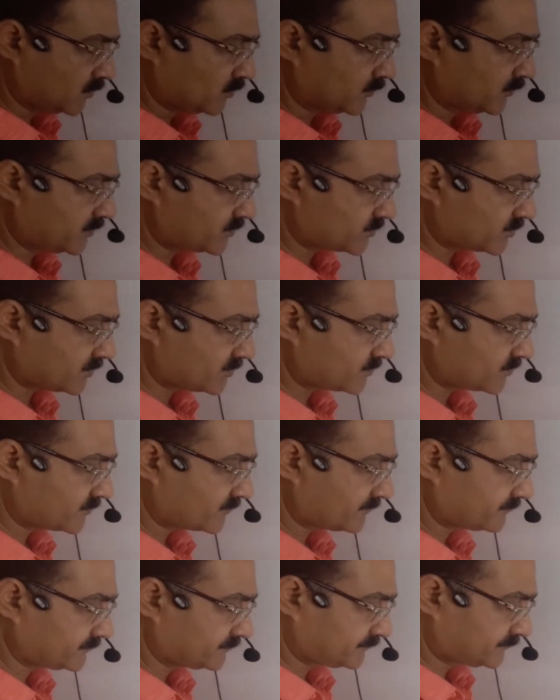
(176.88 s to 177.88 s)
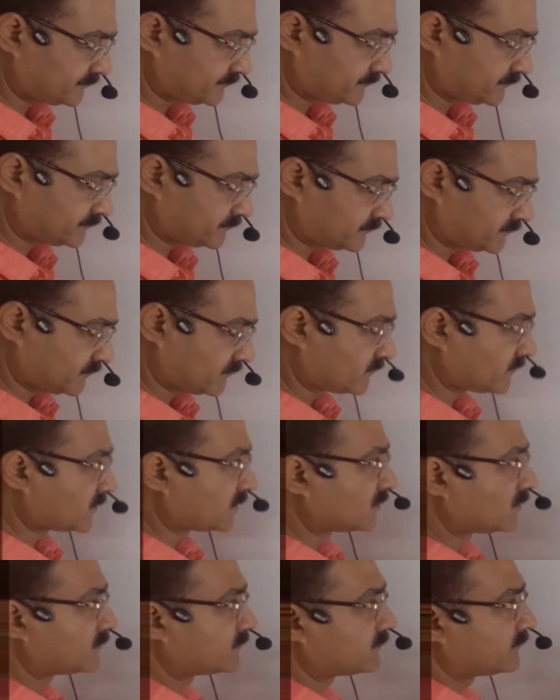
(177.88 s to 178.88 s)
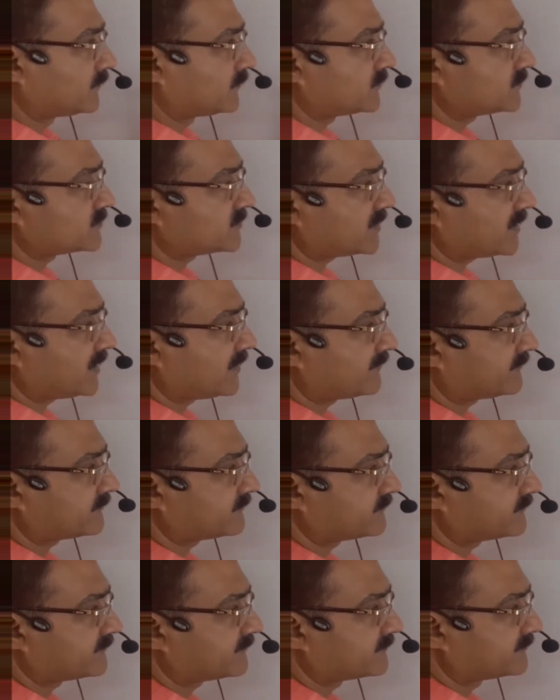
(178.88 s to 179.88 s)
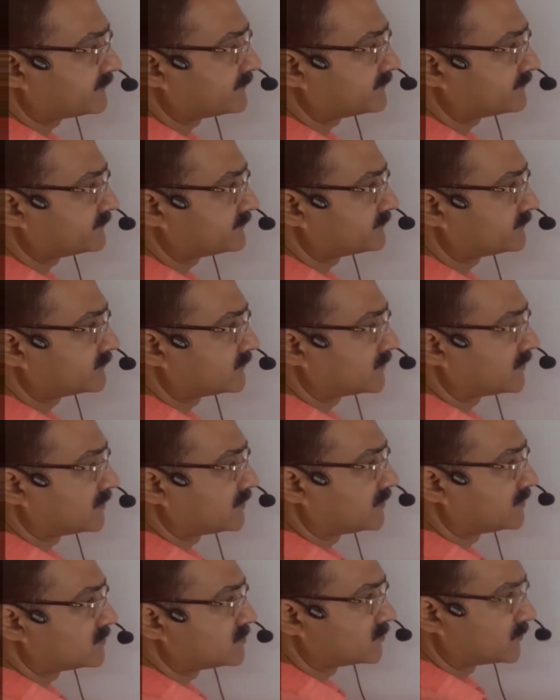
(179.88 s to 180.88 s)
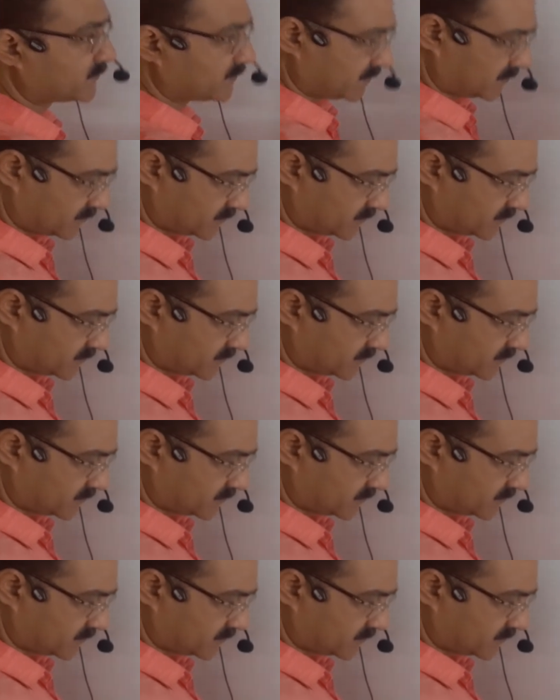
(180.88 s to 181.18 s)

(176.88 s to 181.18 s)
which is force F is equal